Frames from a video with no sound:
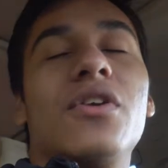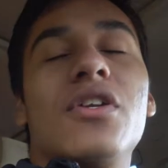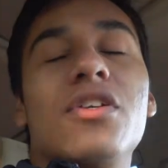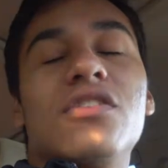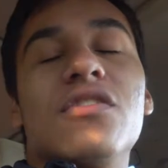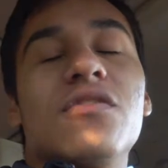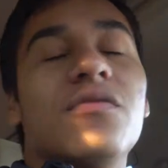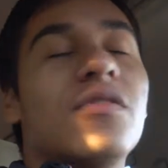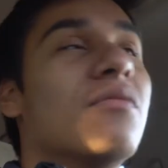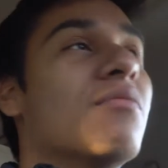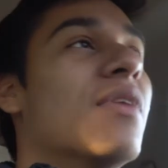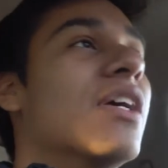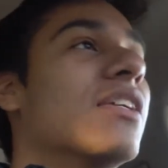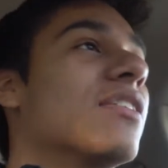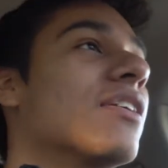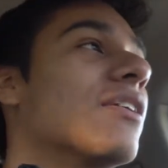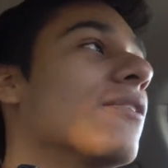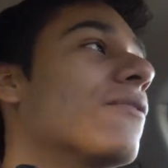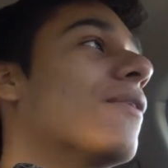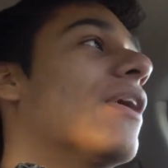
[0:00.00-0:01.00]
footage of me
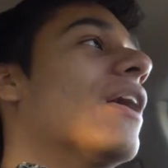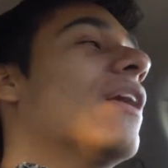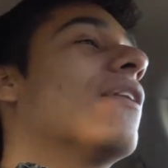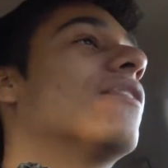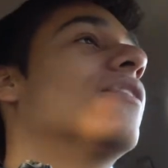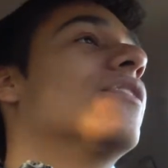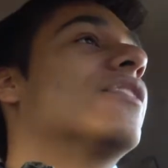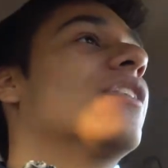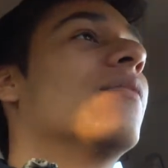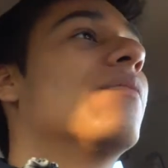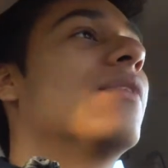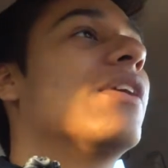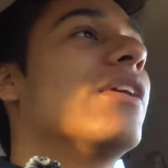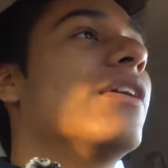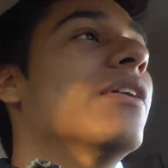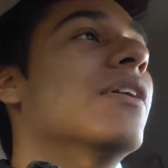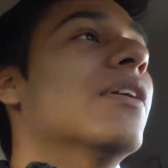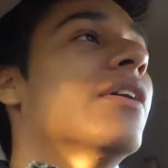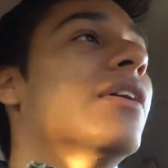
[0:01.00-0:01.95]
messing around or something.